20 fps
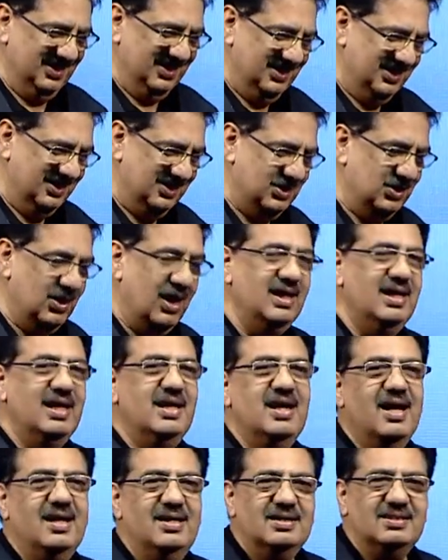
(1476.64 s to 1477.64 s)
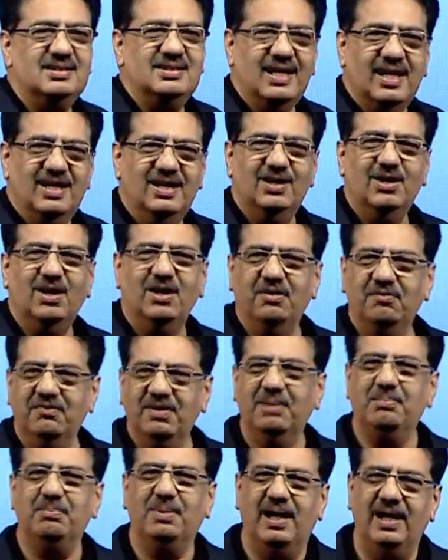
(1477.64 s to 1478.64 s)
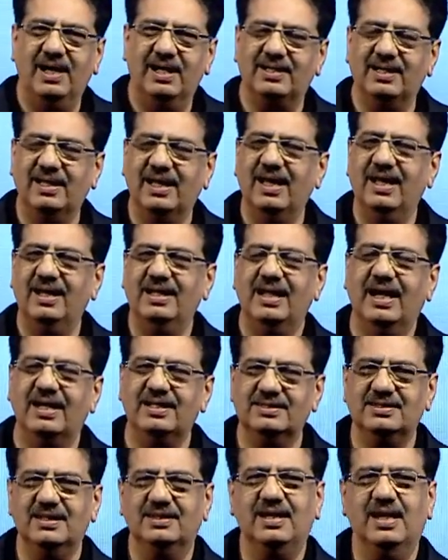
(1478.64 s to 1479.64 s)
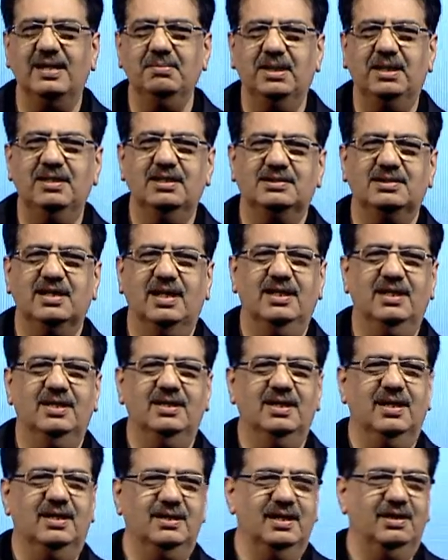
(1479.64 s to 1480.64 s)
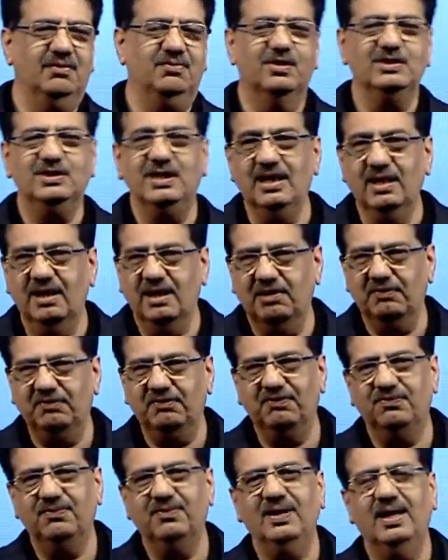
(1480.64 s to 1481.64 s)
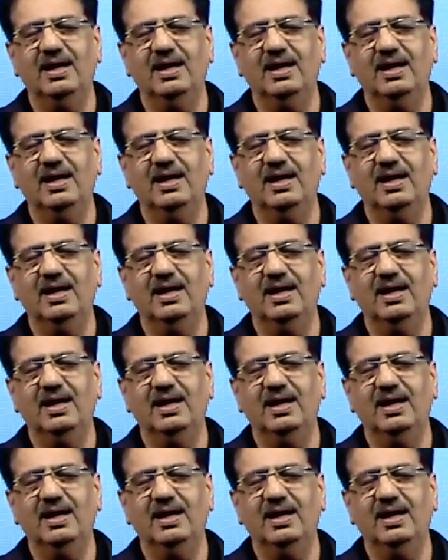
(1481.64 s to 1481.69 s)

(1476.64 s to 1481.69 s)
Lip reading: So I did understand it on a way back, and that is the time I decided that it was enough,